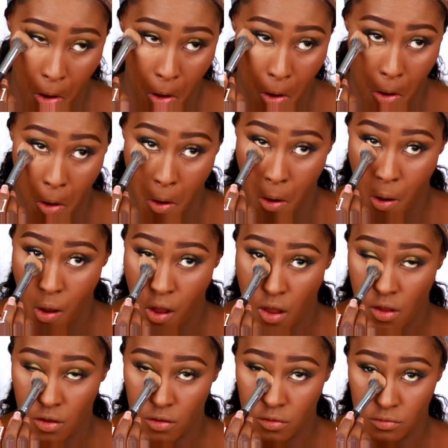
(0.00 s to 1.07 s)

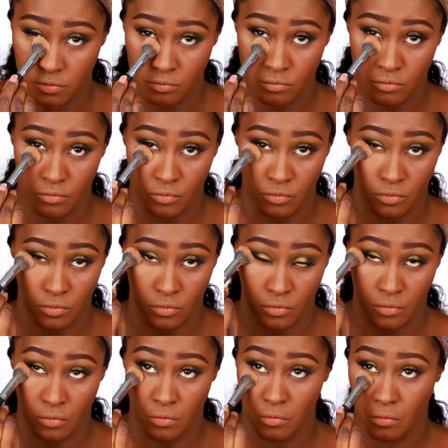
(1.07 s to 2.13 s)

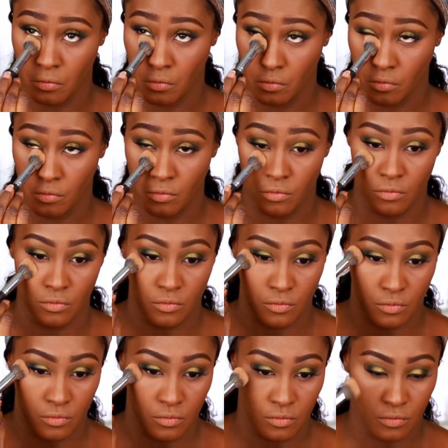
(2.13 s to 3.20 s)

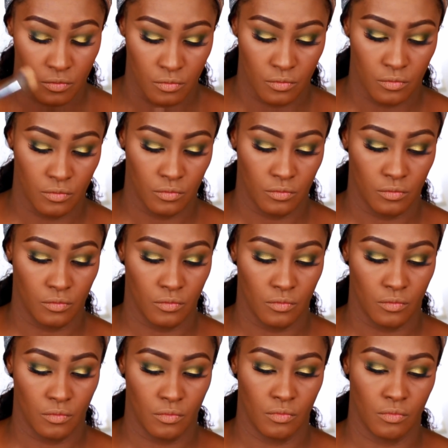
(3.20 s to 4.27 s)

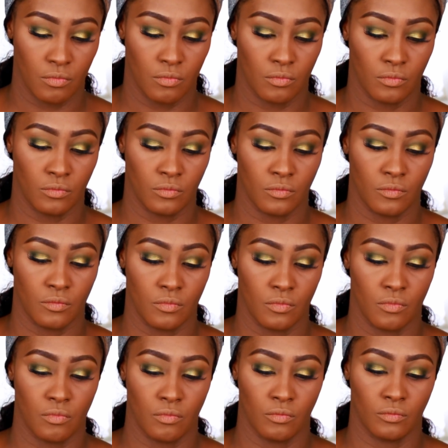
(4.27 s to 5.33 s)

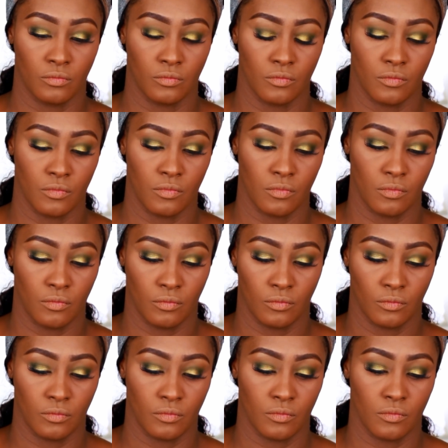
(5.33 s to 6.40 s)

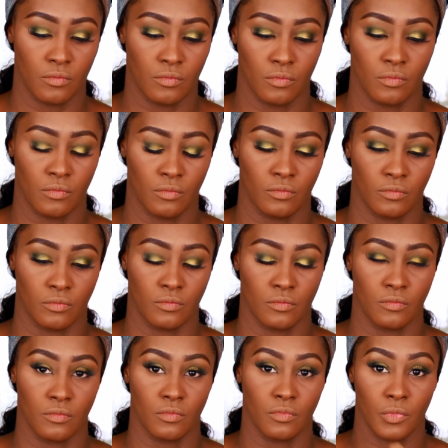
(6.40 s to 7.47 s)

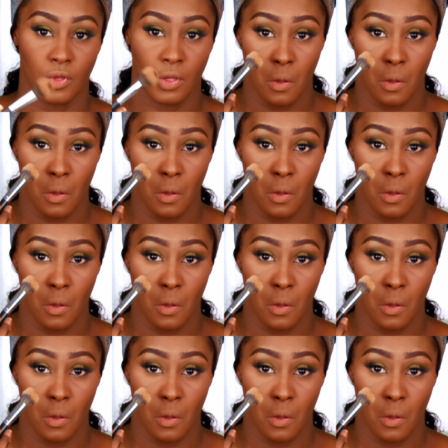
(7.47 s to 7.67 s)
(no one is talking)